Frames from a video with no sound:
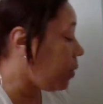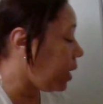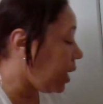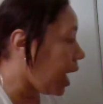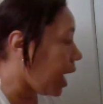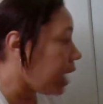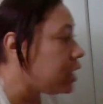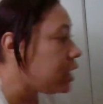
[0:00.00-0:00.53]
Like,
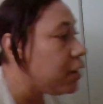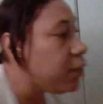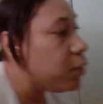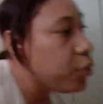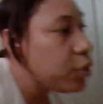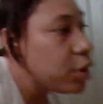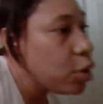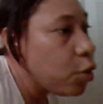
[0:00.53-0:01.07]
I didn't
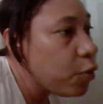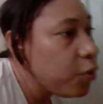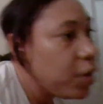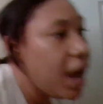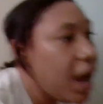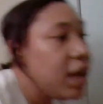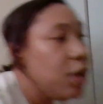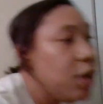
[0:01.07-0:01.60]
bring
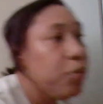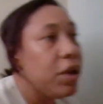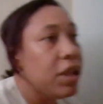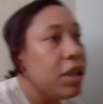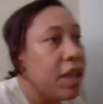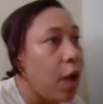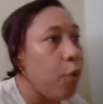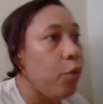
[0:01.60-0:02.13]

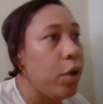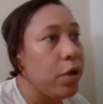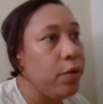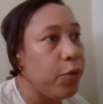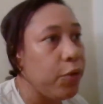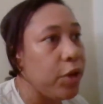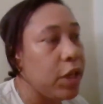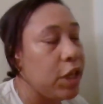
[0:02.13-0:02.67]
not
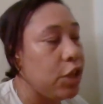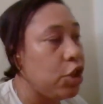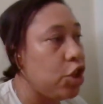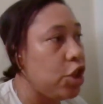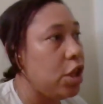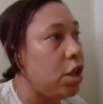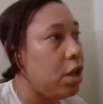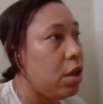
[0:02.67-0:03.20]
one freaking
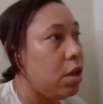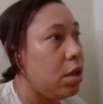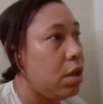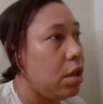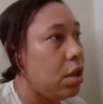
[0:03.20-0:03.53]
chair.